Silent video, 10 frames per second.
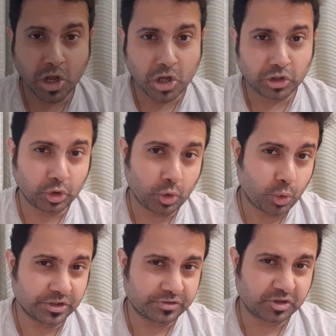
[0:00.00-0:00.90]
So who
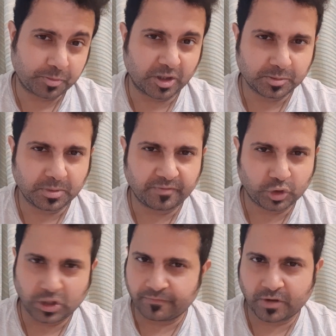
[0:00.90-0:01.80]
is responsible for
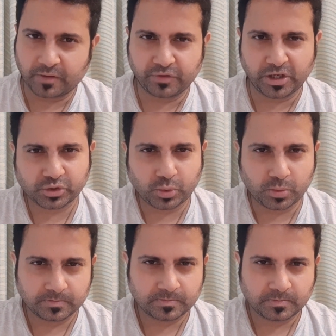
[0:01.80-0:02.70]
the Afghan fiasco?
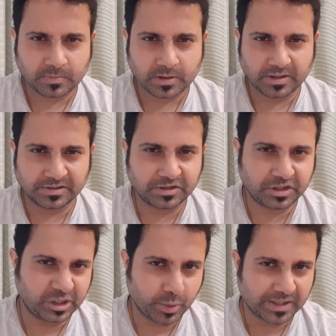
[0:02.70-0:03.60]
Is it the
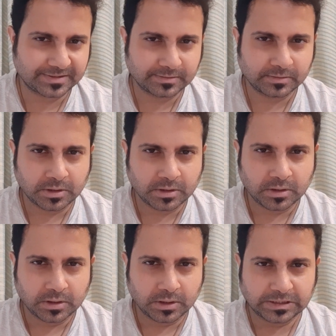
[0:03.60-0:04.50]
US?
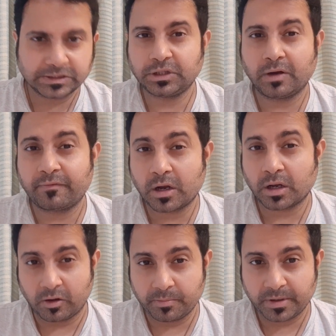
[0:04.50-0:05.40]
Is it the Afghan
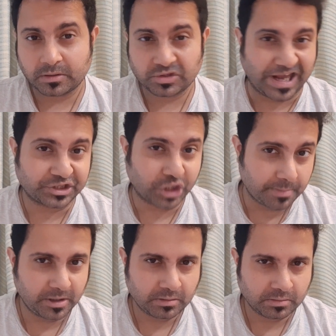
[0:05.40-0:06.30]
government slash
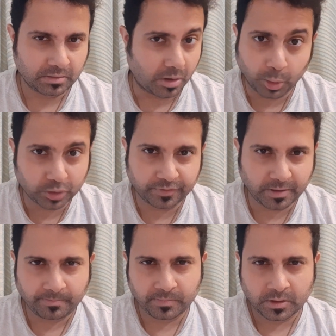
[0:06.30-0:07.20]
army, or both of them?
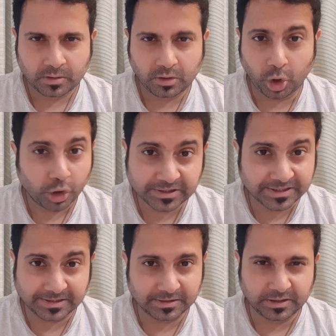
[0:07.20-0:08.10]
Or is
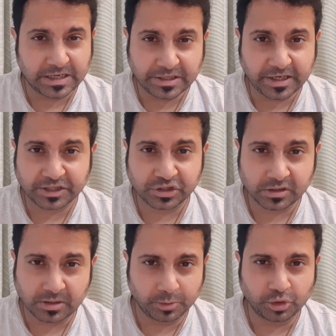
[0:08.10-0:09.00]
it the international
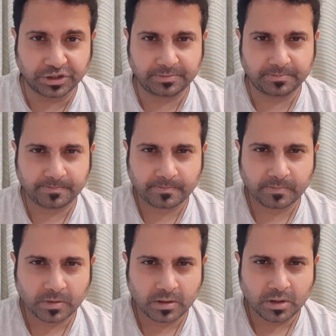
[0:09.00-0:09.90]
community?
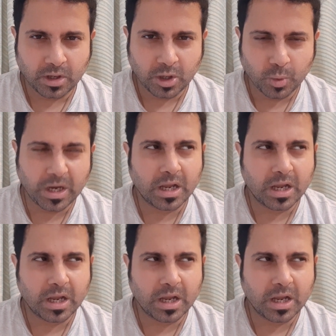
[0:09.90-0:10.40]
Well,